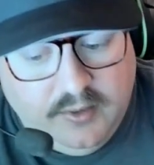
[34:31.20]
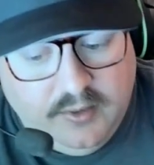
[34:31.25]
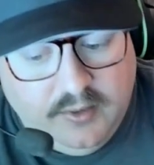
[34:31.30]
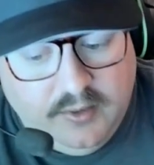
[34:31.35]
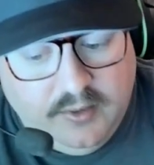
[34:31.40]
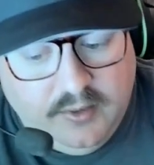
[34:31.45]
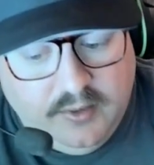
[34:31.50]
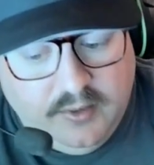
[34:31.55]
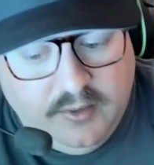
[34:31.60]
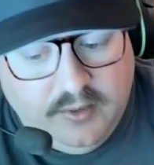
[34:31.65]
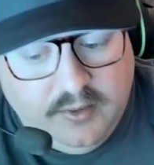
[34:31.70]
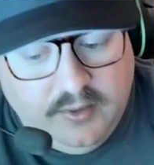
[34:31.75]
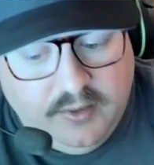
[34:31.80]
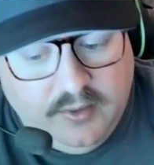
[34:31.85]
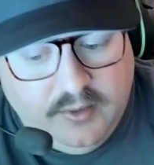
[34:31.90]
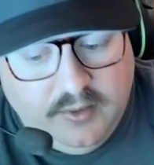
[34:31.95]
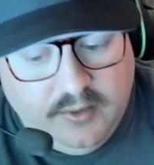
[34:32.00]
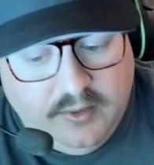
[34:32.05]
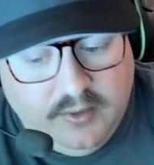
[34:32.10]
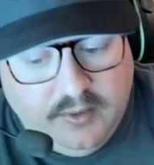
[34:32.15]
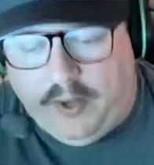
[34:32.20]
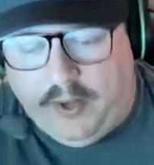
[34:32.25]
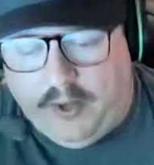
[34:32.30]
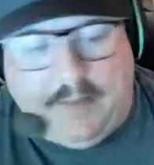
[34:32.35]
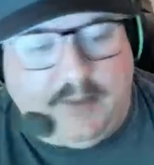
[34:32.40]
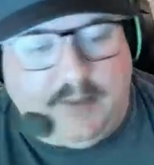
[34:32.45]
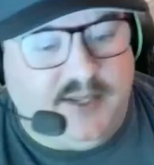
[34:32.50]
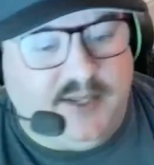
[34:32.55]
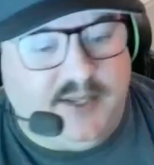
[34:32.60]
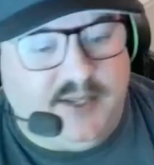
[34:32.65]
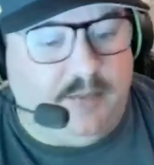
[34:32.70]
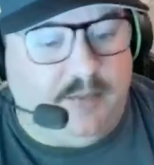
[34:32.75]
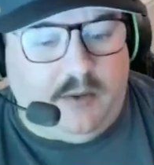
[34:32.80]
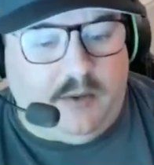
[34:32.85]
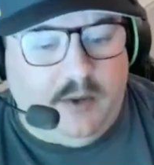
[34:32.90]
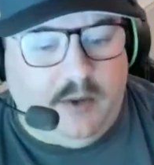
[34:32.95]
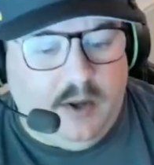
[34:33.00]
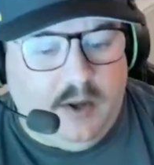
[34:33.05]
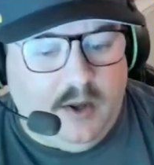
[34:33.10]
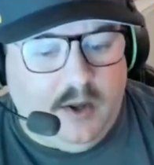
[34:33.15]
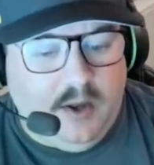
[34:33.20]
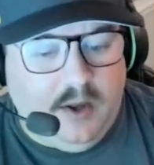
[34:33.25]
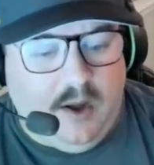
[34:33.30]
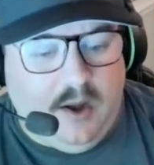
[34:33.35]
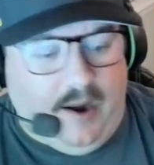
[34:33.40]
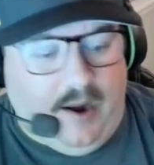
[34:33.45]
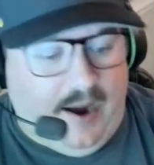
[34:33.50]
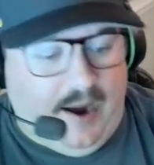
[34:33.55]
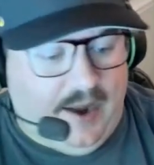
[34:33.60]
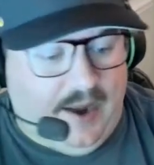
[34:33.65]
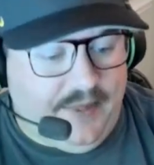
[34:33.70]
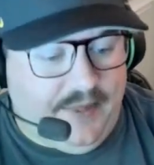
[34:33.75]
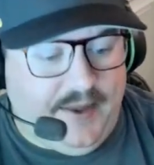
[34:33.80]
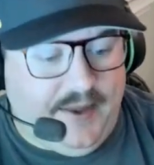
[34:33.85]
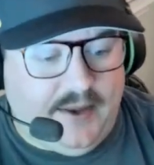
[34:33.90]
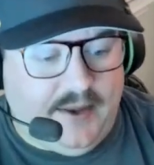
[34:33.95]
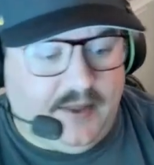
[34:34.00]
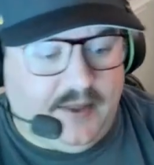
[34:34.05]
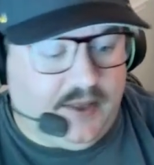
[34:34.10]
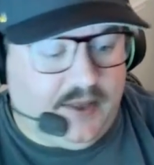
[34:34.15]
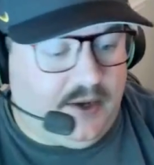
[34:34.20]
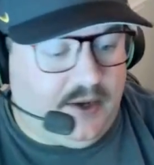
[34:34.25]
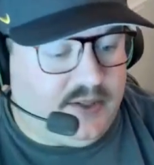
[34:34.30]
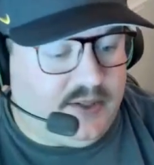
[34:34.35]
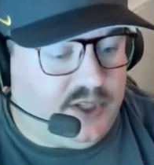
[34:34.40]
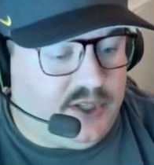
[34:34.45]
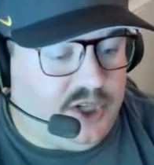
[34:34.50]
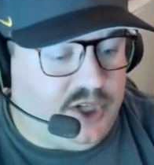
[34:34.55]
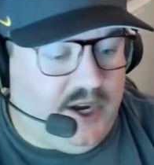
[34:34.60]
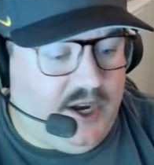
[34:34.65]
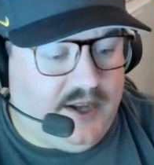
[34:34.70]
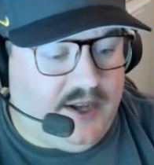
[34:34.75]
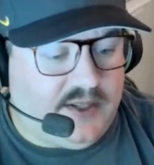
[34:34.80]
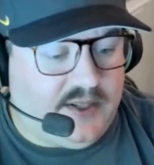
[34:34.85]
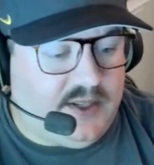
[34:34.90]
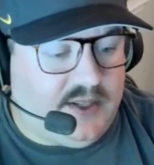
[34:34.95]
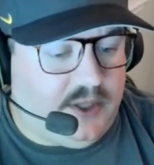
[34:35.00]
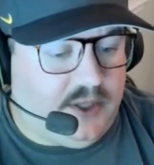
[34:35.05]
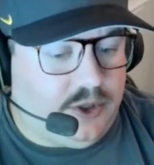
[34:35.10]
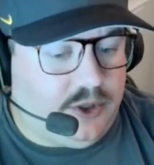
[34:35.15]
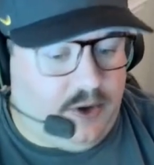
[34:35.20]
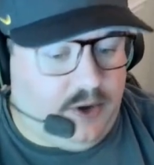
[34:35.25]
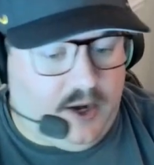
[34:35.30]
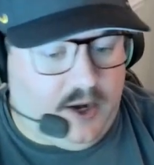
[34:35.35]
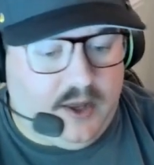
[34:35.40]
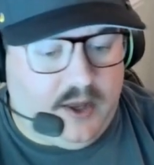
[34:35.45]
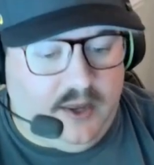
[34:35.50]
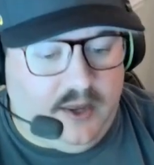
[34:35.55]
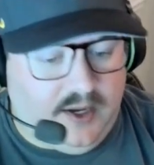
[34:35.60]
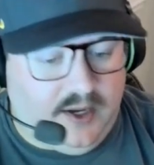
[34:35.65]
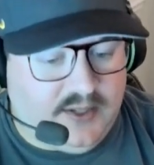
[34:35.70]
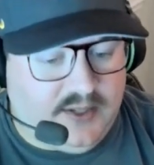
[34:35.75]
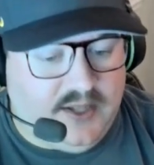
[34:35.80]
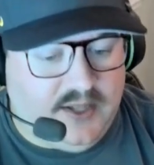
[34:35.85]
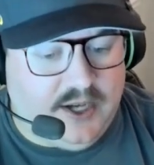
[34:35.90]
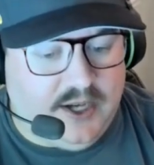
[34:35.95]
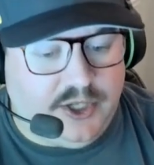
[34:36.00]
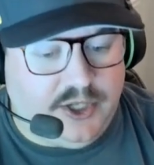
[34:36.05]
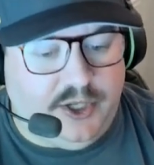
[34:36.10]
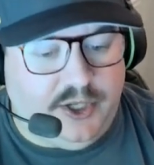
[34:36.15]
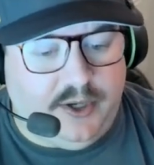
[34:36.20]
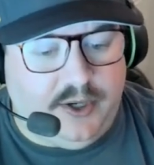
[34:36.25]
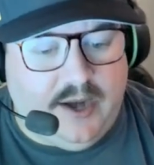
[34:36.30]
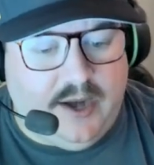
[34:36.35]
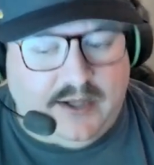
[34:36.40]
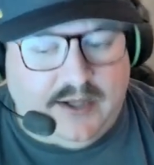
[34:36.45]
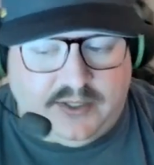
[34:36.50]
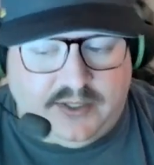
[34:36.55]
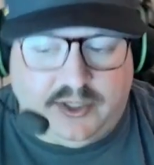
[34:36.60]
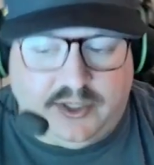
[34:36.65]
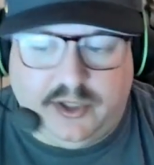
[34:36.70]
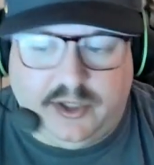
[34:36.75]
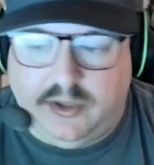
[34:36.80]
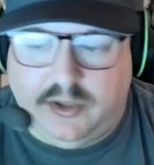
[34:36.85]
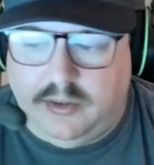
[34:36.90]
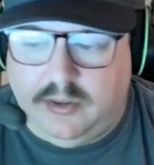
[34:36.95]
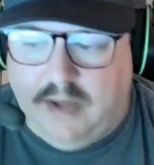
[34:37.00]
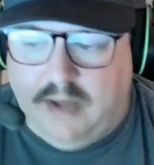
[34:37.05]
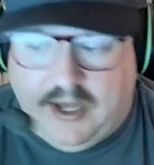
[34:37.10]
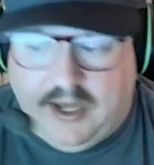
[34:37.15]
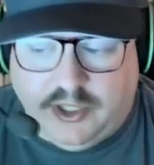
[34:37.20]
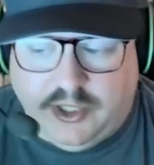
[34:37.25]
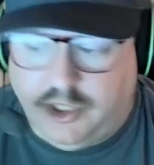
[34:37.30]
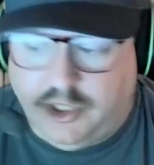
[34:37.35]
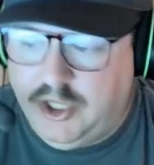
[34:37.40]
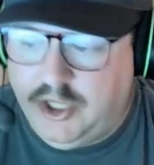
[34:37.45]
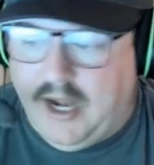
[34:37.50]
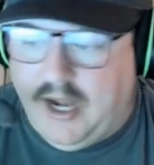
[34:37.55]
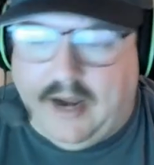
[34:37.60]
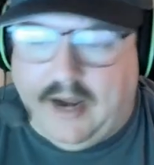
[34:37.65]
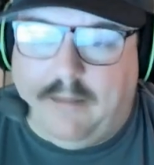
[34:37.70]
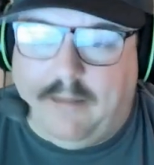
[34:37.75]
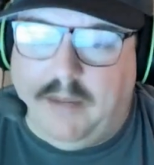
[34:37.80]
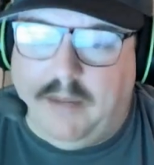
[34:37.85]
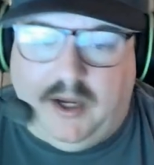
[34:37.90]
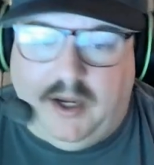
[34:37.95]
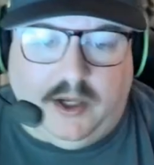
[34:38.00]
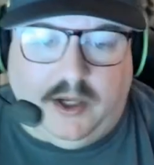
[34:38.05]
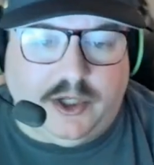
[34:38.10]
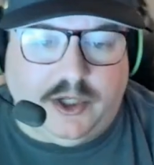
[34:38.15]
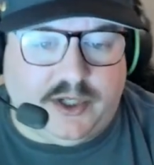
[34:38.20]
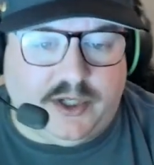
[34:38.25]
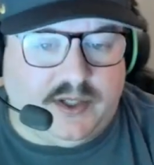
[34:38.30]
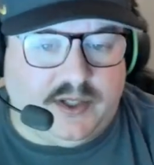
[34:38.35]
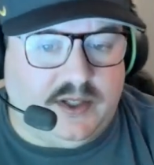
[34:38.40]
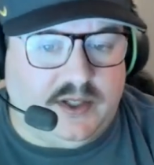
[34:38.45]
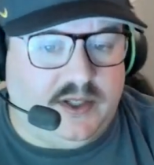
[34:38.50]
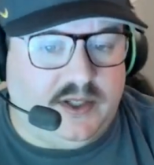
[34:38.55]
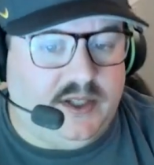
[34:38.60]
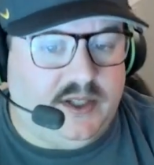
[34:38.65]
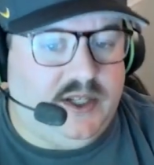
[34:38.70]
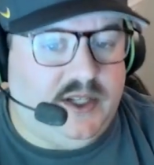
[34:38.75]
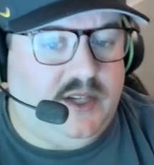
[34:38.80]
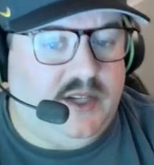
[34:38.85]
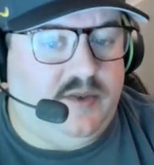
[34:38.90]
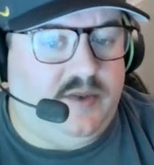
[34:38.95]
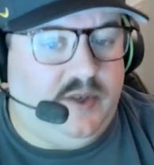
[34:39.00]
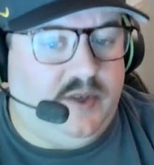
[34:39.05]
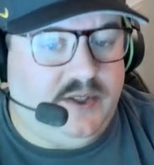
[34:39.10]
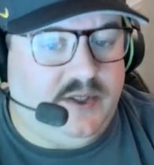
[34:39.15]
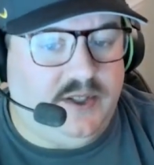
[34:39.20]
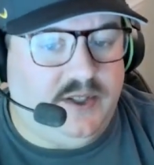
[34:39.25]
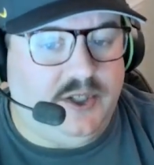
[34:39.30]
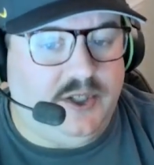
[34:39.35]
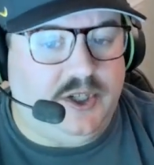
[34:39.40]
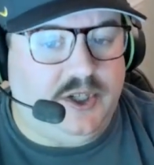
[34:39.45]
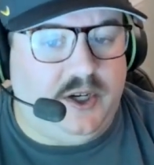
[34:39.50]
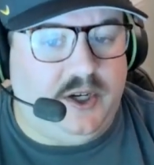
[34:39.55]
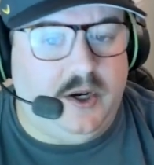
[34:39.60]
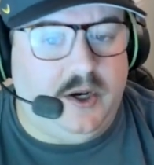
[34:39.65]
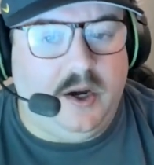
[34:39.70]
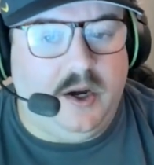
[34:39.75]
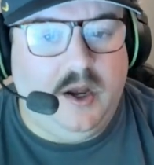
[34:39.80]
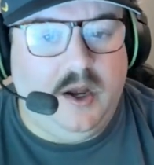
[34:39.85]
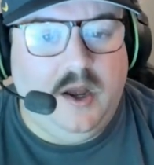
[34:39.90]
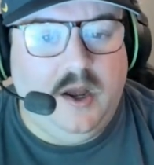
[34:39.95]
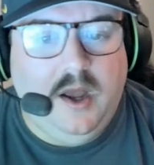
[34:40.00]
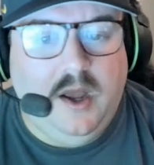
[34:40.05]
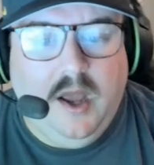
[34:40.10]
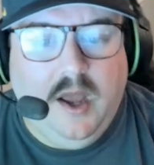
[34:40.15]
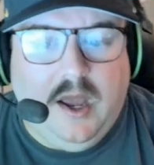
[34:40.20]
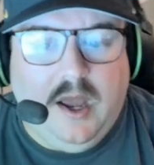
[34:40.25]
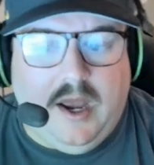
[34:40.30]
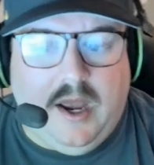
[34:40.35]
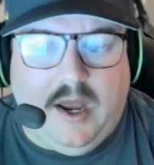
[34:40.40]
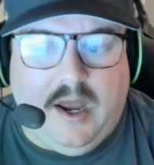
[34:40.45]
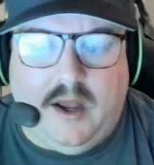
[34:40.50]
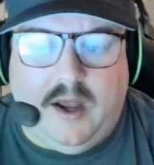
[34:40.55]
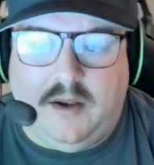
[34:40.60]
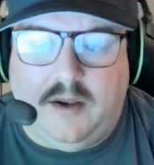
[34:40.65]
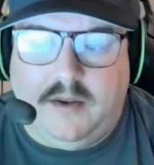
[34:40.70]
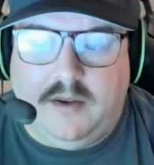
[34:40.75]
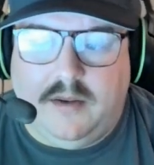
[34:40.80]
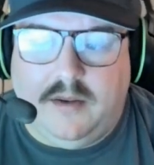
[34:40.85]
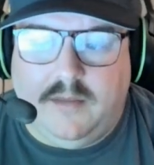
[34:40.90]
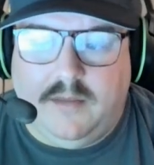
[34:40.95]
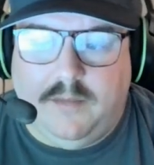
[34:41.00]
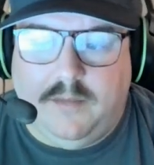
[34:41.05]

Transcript: overly optimistic, but, I think that there's a chance that Drink thinks next year has a shot at being just as successful as this year, and,